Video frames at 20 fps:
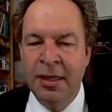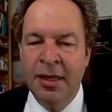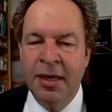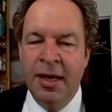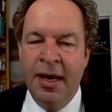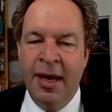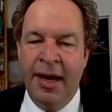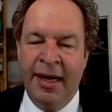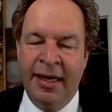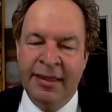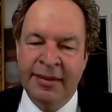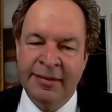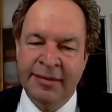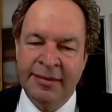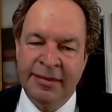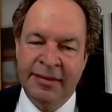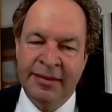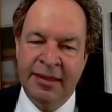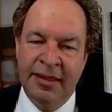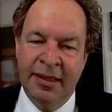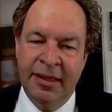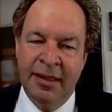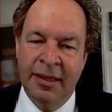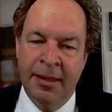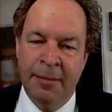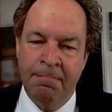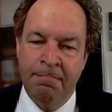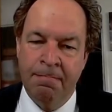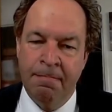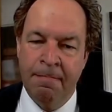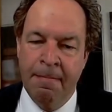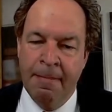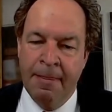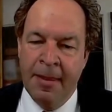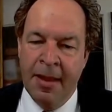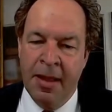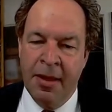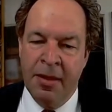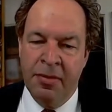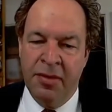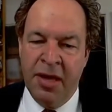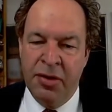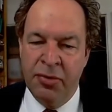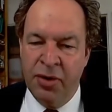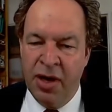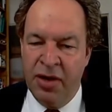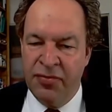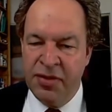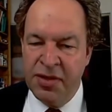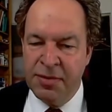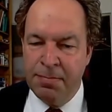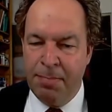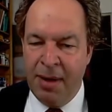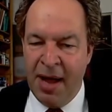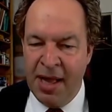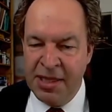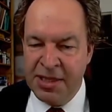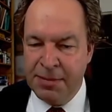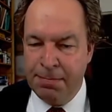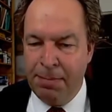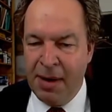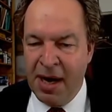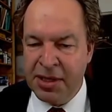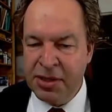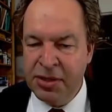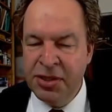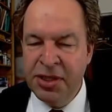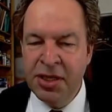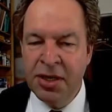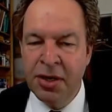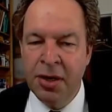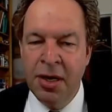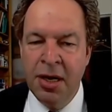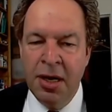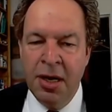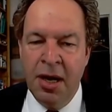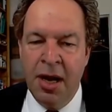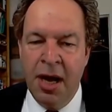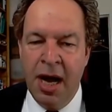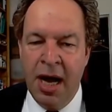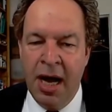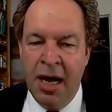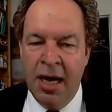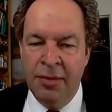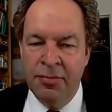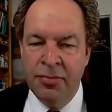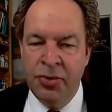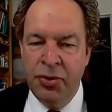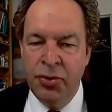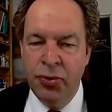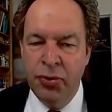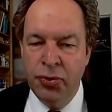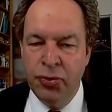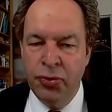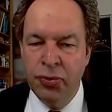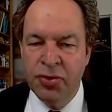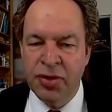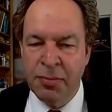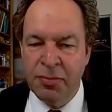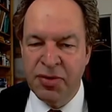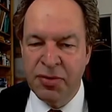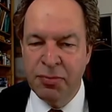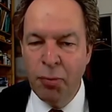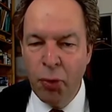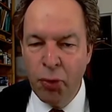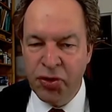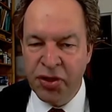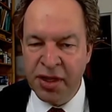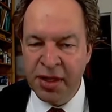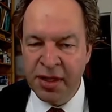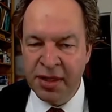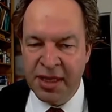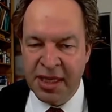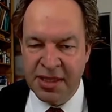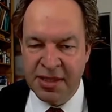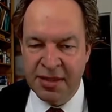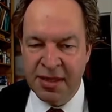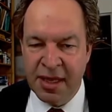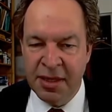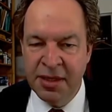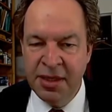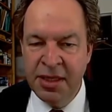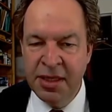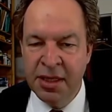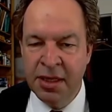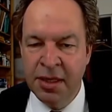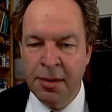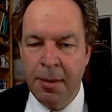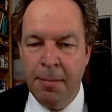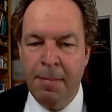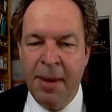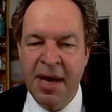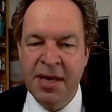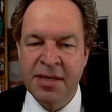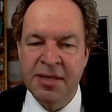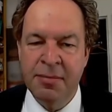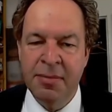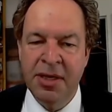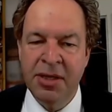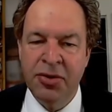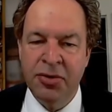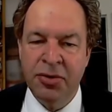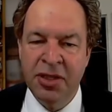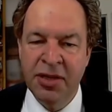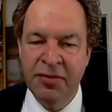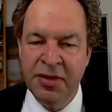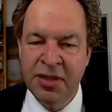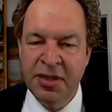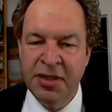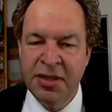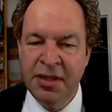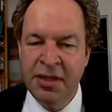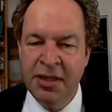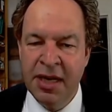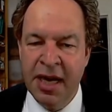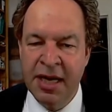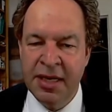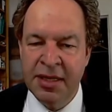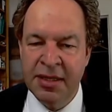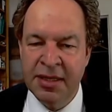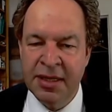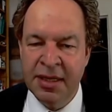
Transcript: And then you have this pulse pattern here. You do some smoothing, that's done here by some inductivity and